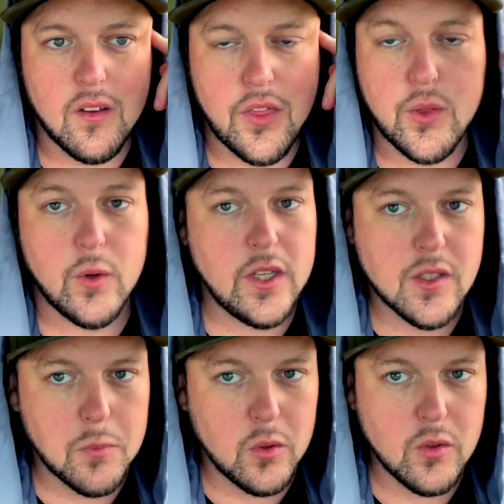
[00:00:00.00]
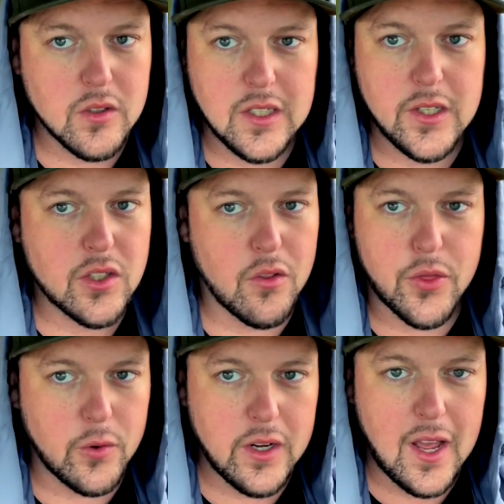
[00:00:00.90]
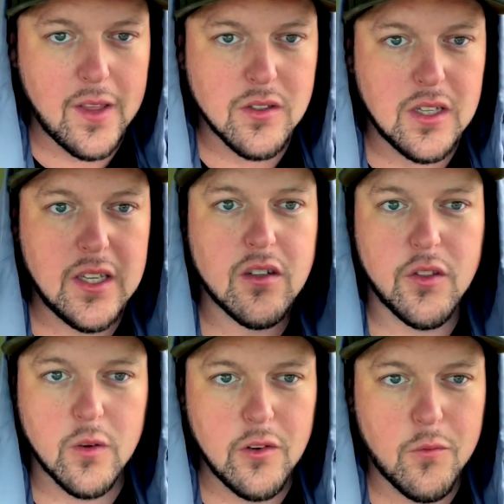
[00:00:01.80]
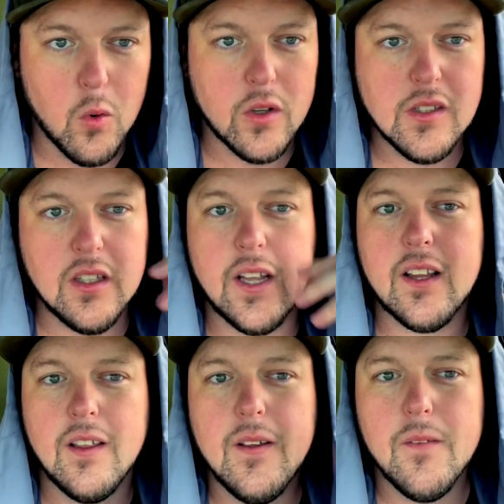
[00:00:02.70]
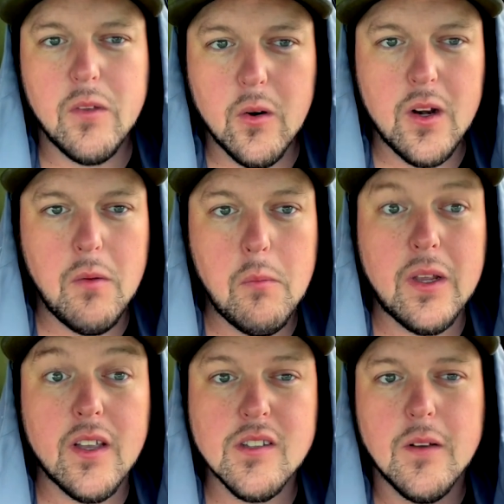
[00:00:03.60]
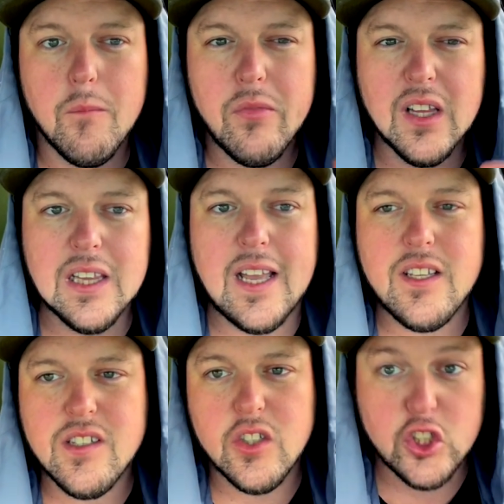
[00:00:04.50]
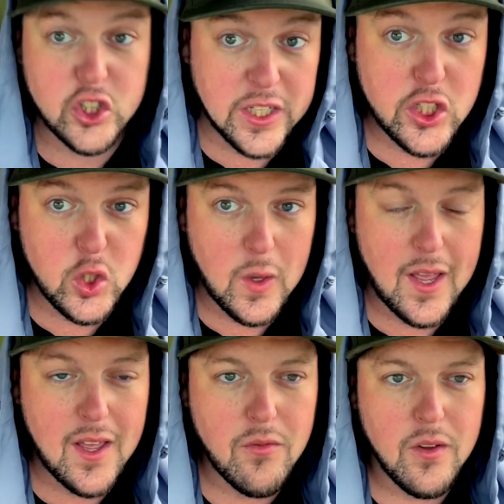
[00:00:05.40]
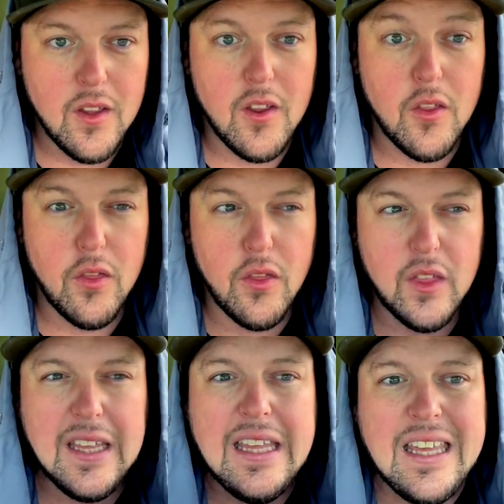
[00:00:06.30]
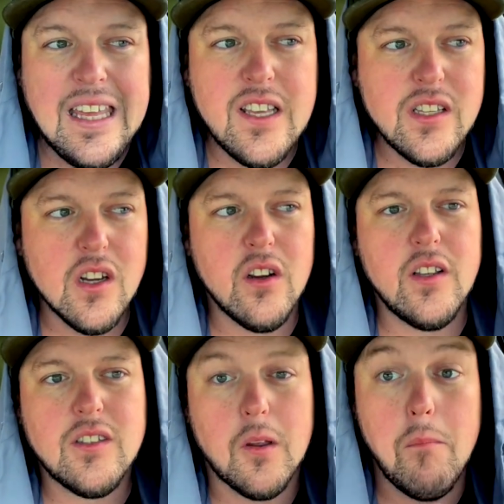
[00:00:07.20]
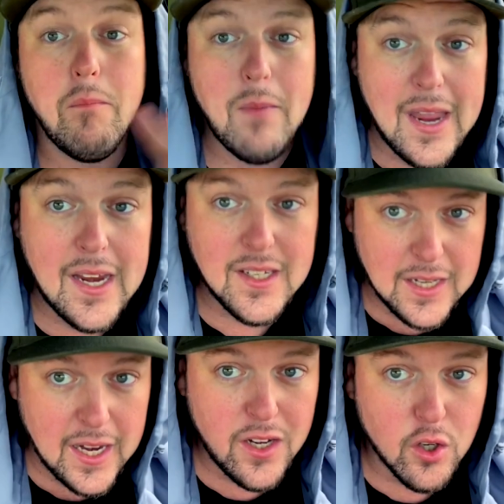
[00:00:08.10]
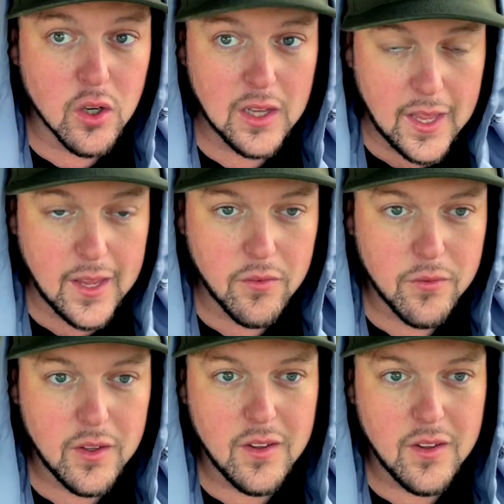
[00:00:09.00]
3 spoons each and 3 knives each and 3 forks each? Like, you know what I mean? Because the less shit you have, the easier it is to maintain your life,